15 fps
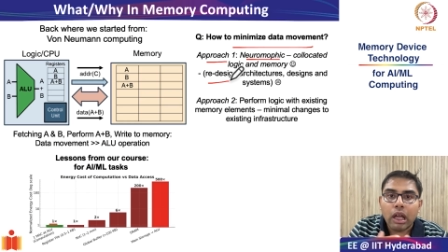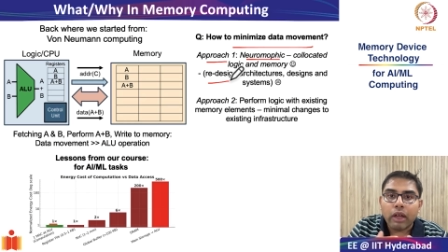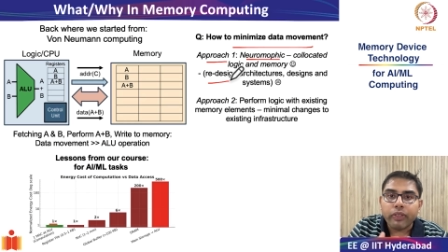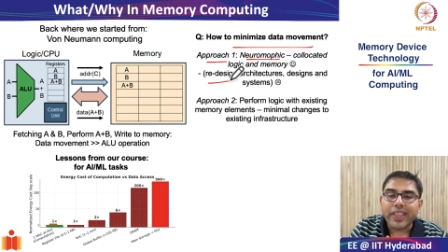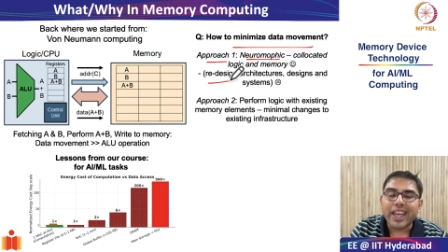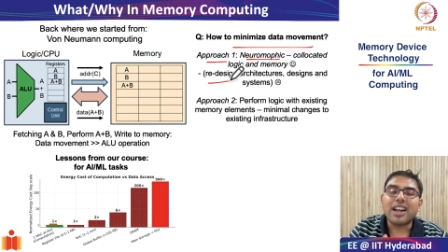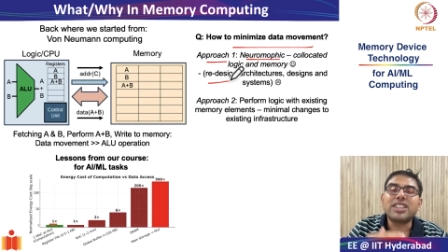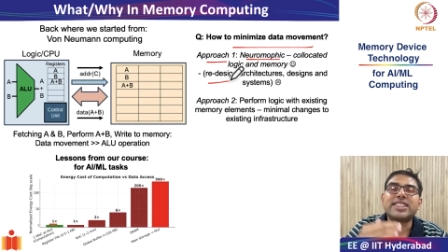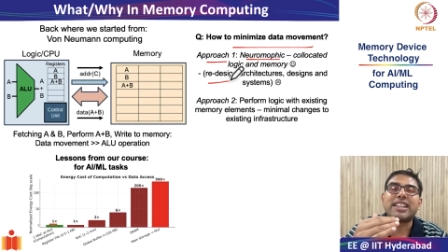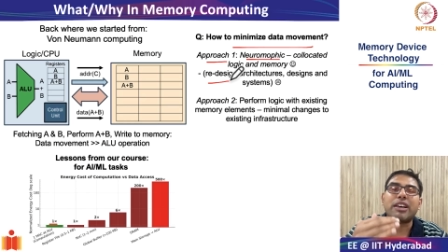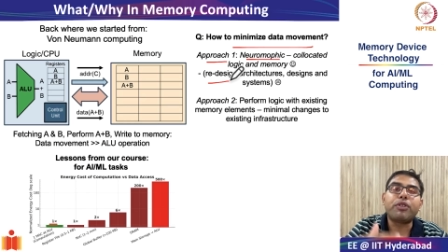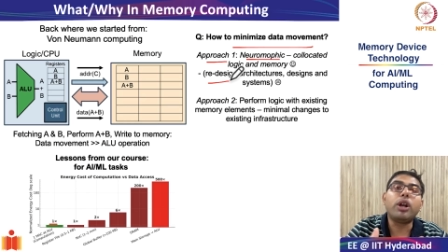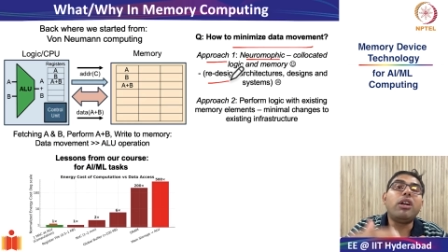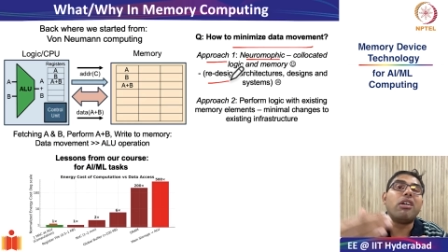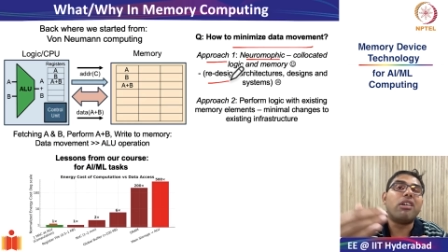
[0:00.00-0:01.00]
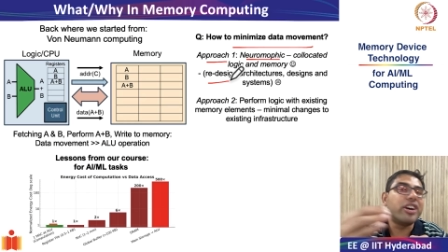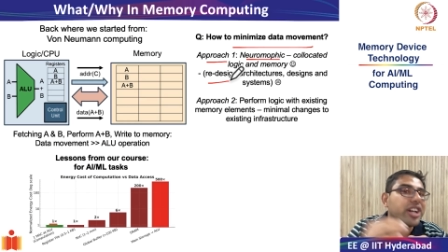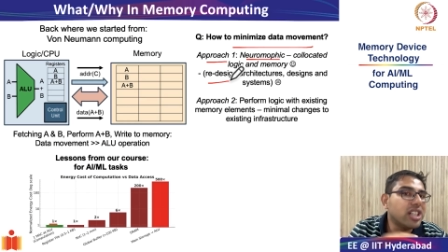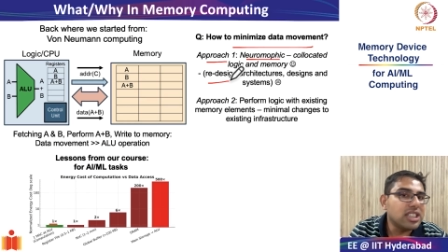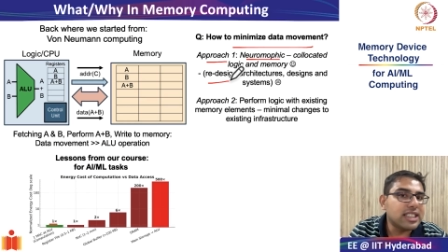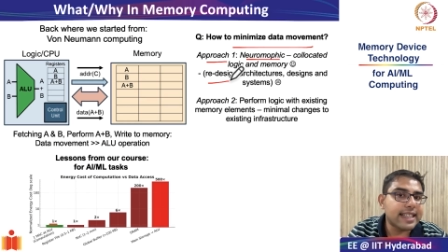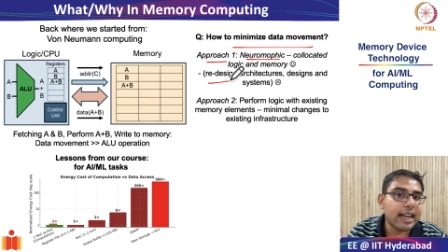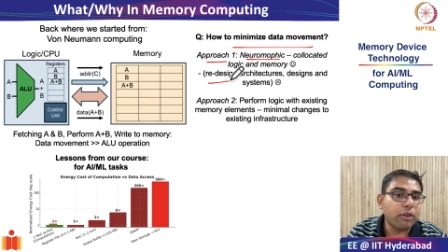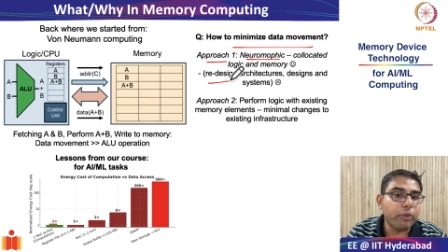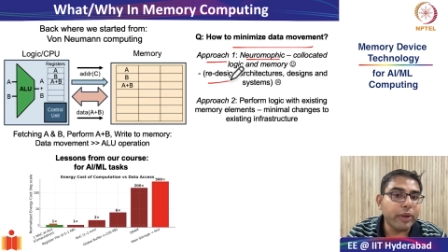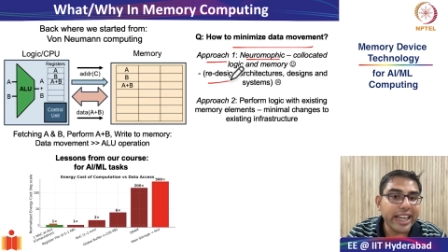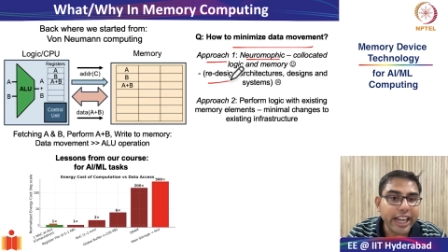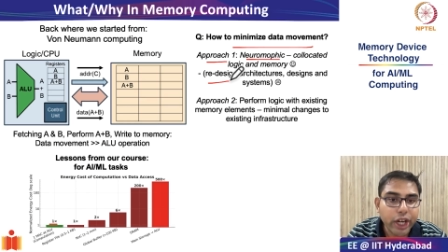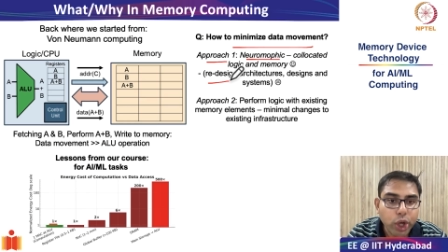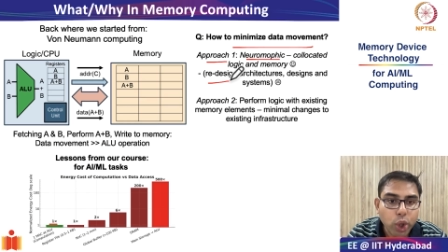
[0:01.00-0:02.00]
there are several hurdles that we
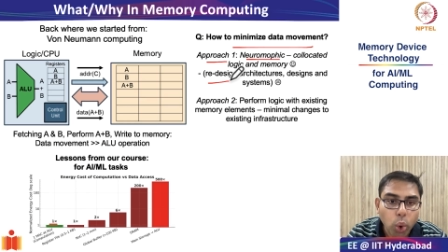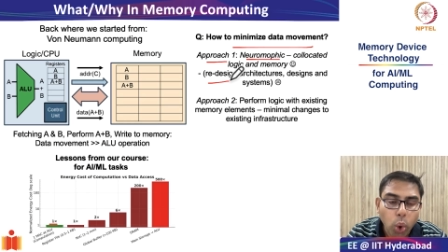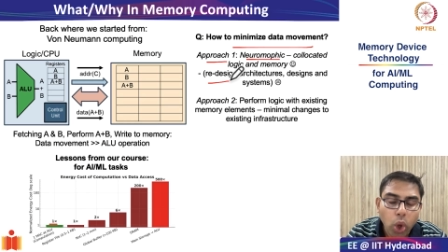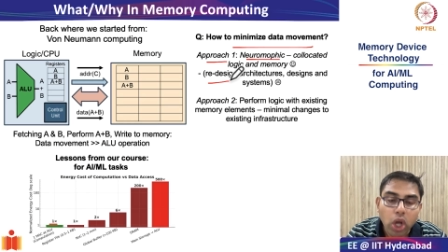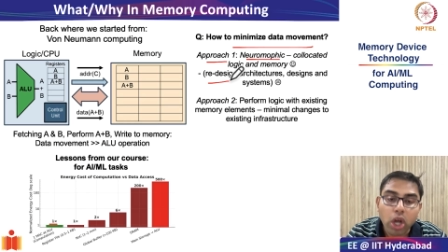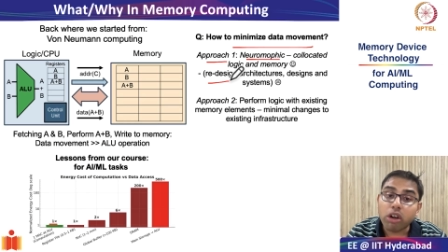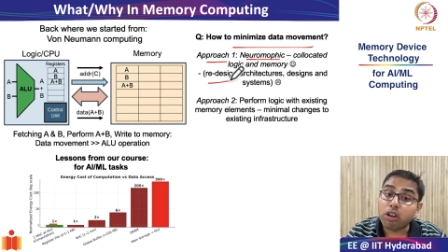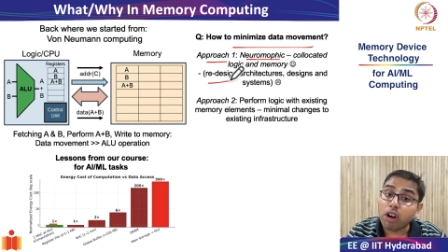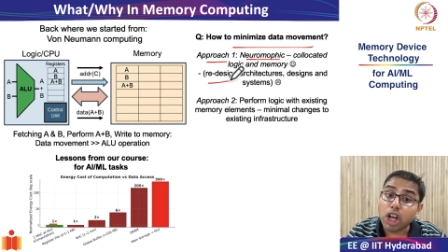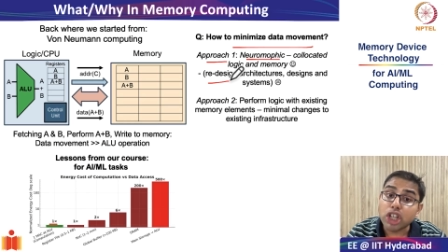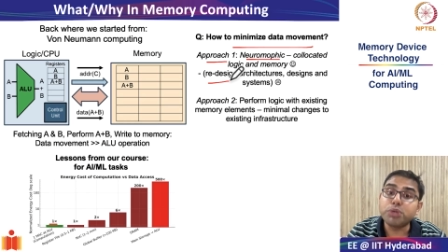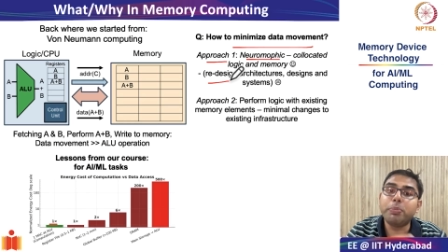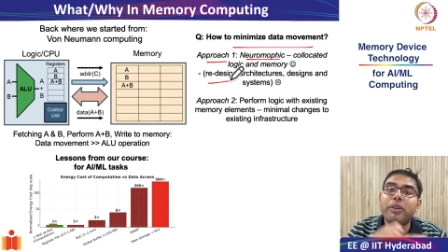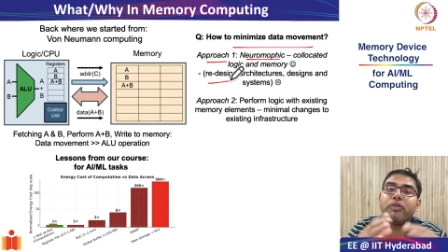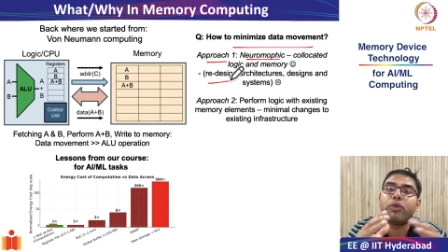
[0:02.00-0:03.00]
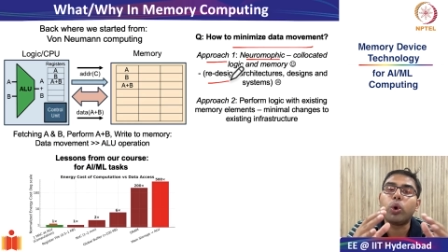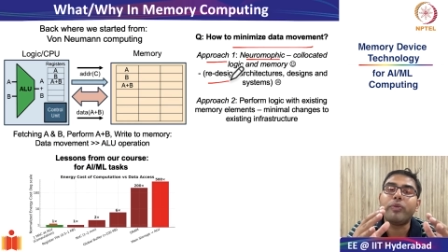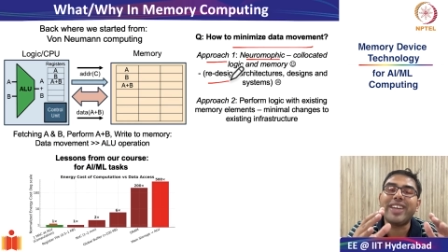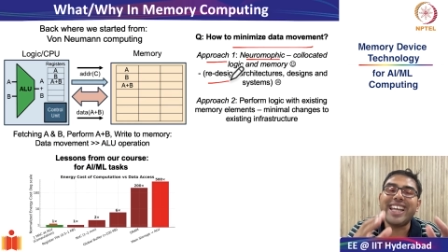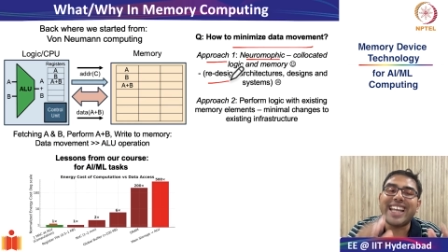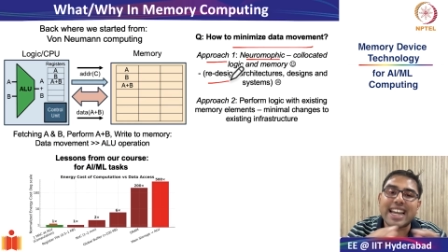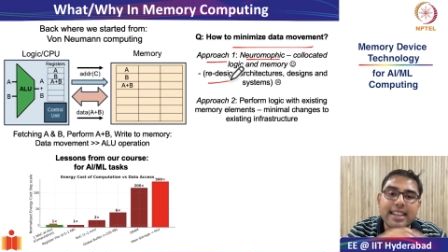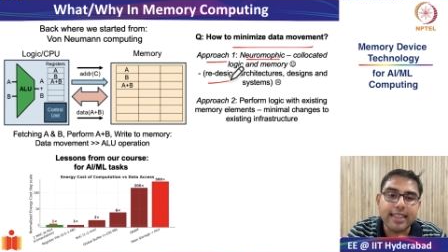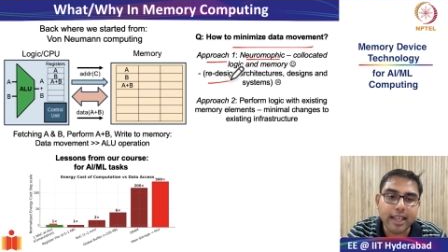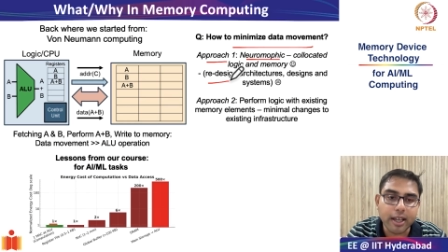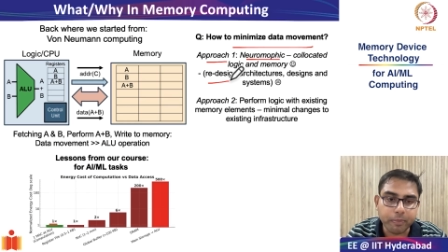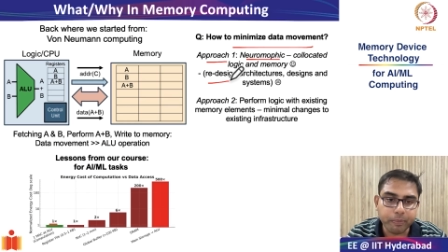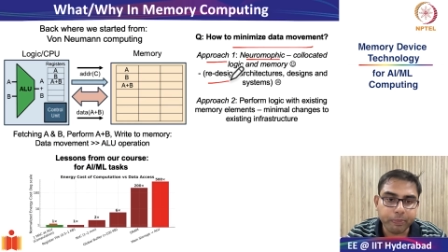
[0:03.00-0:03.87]
need to cross before we get there.